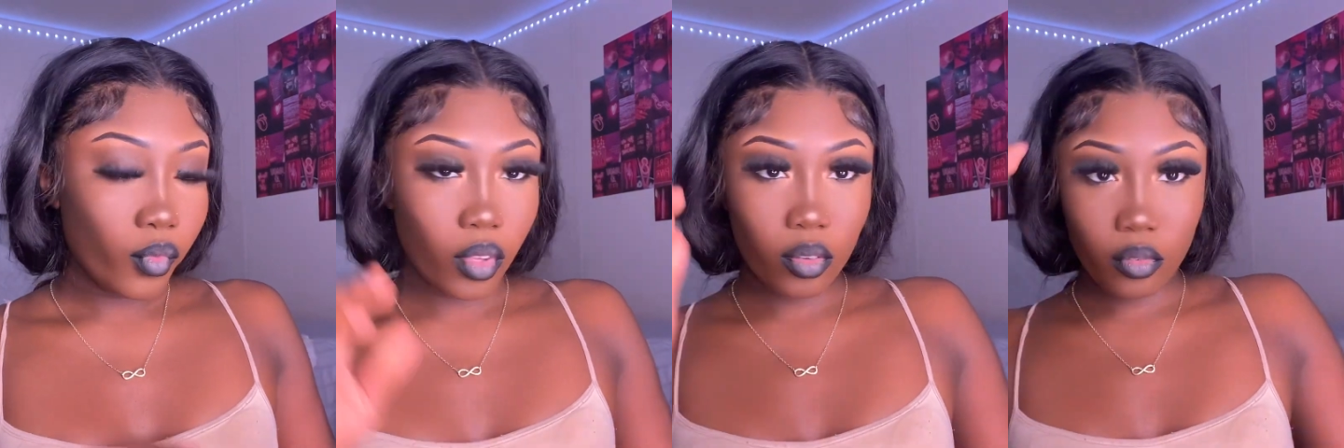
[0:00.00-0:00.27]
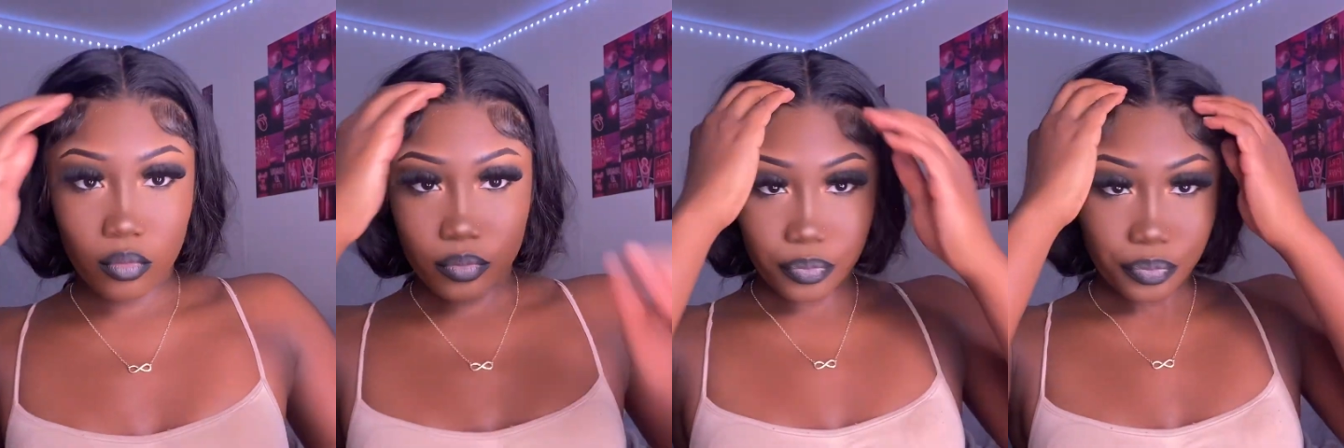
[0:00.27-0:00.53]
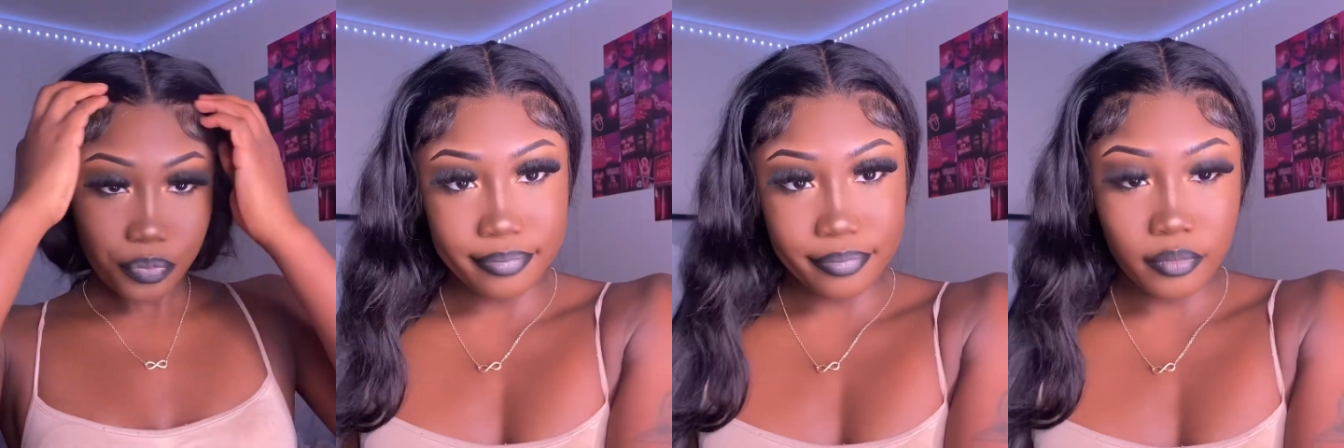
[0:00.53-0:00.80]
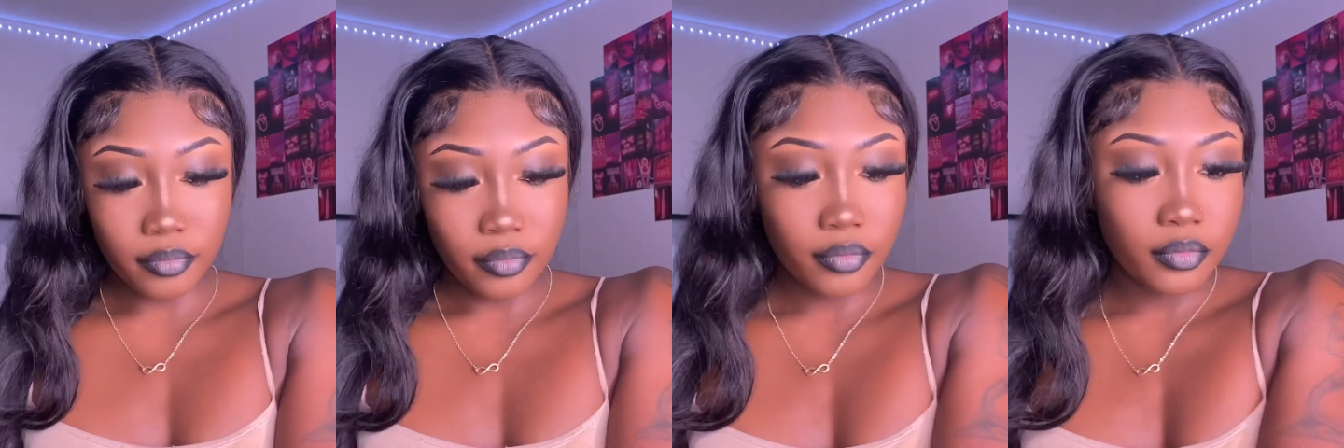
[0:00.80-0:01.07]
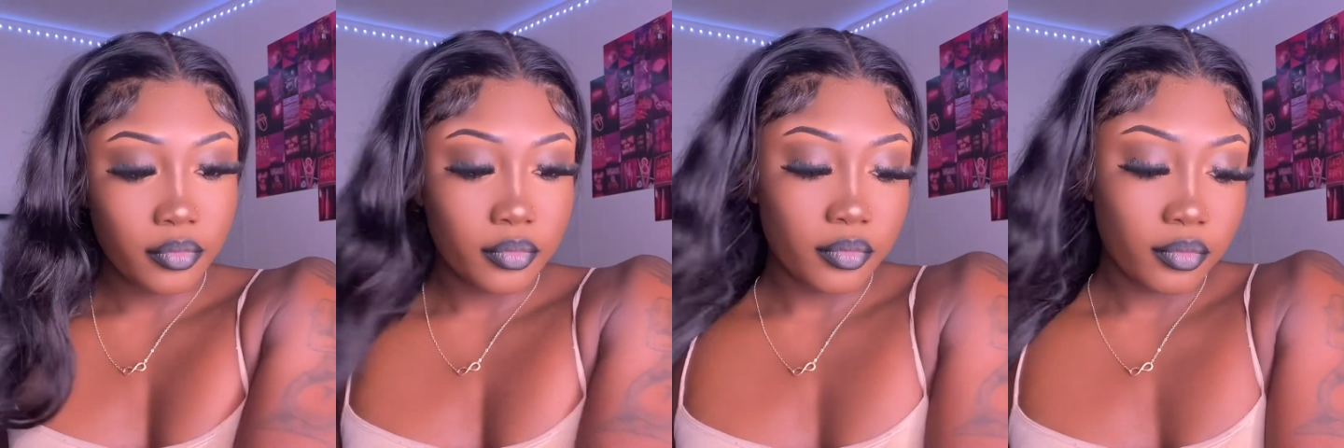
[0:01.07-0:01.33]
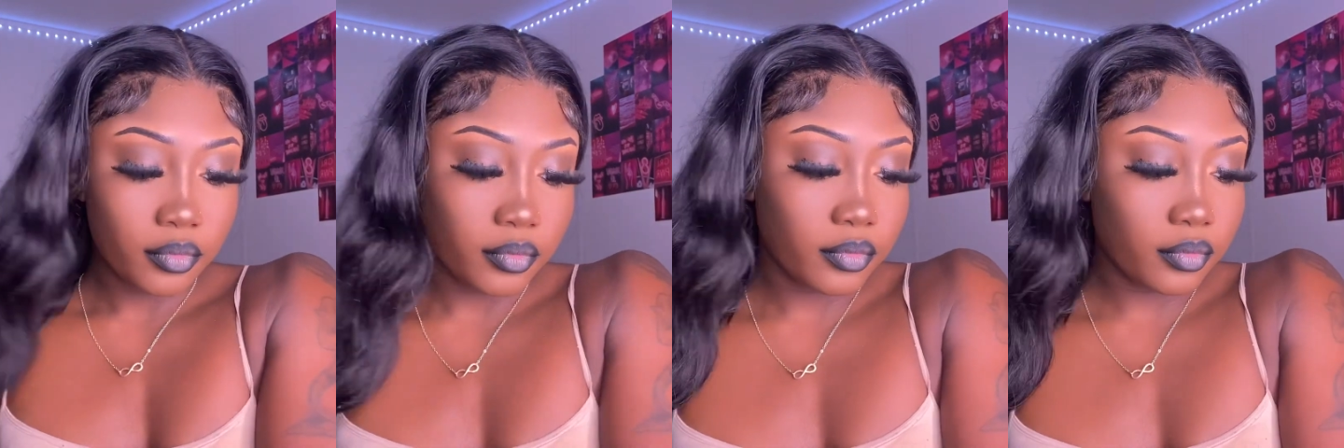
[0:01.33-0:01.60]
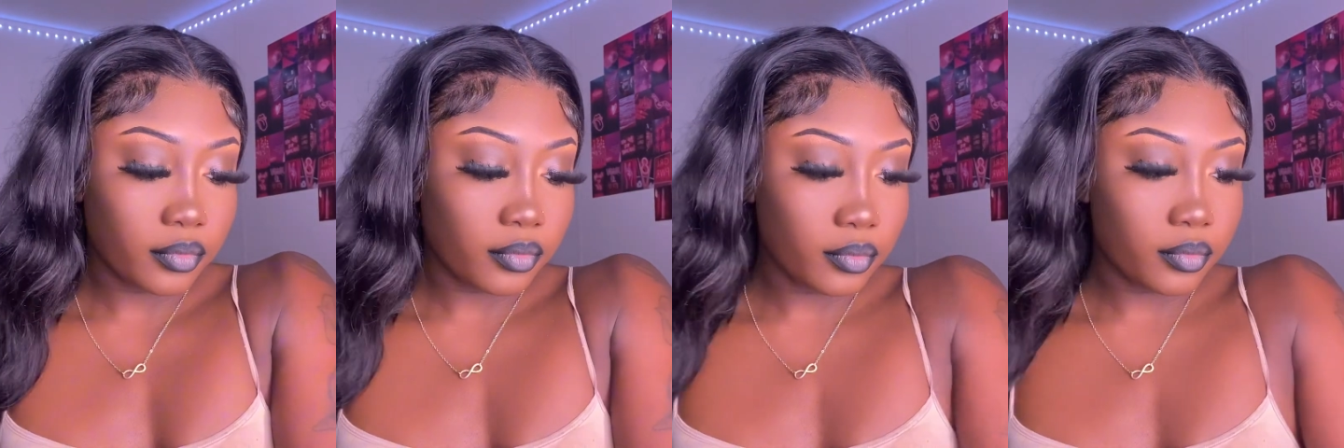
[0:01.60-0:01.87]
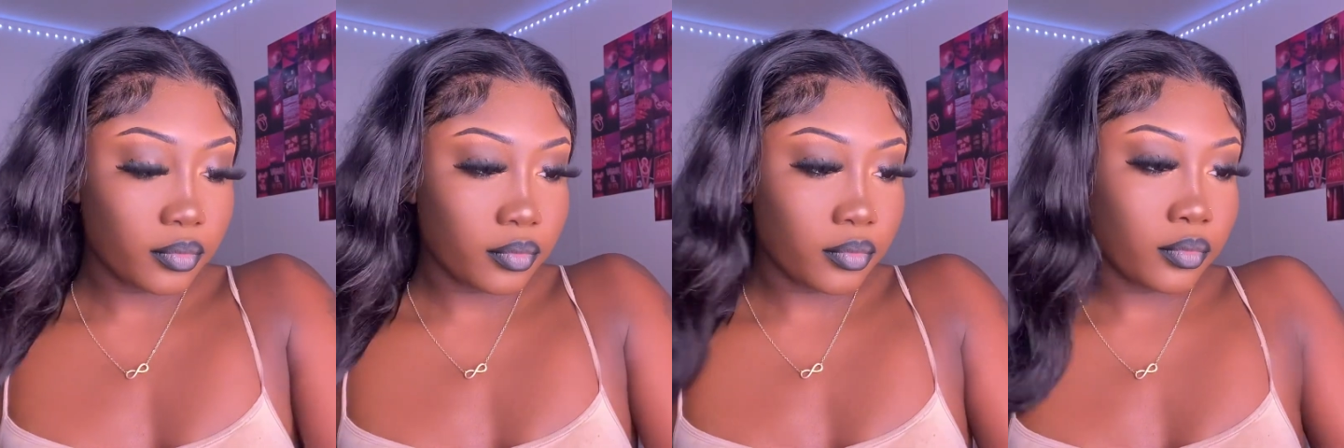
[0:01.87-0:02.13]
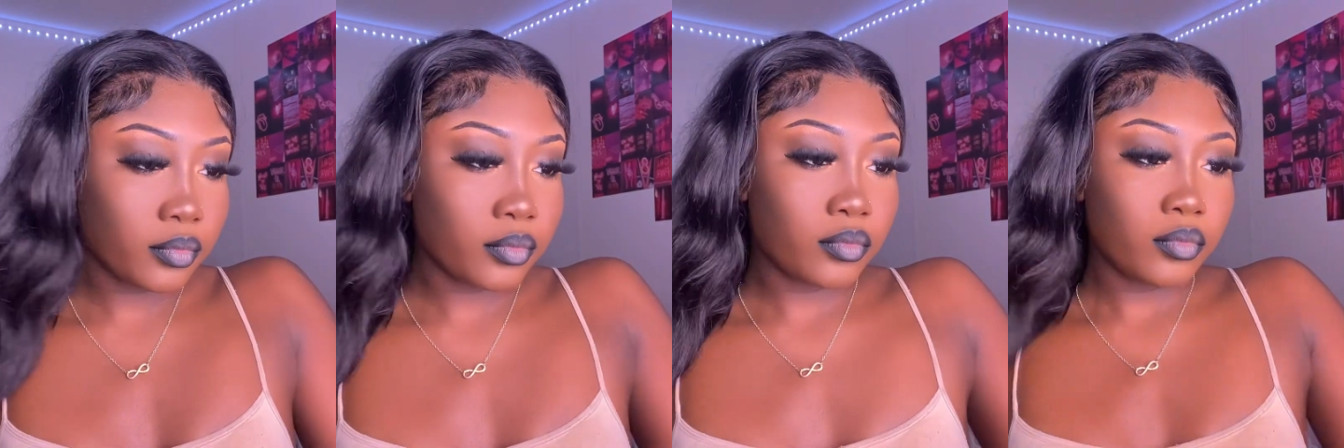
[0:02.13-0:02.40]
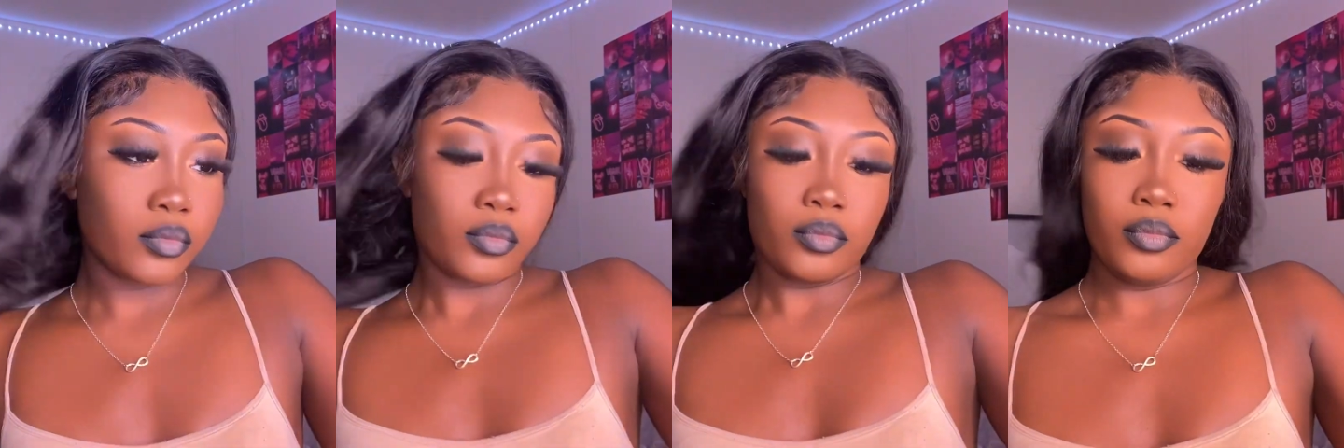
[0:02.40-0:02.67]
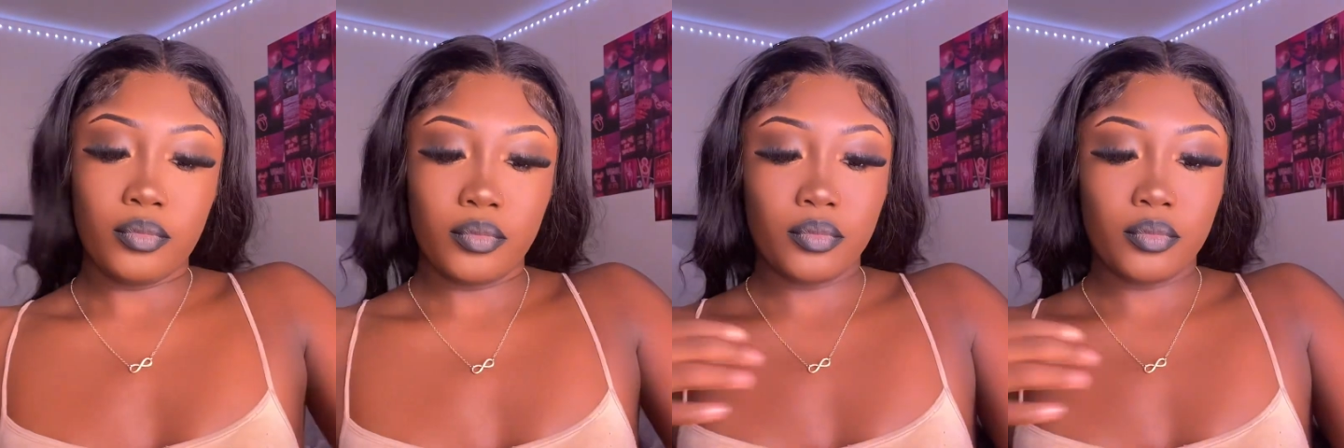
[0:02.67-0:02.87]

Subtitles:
I inserted some pictures and videos of how the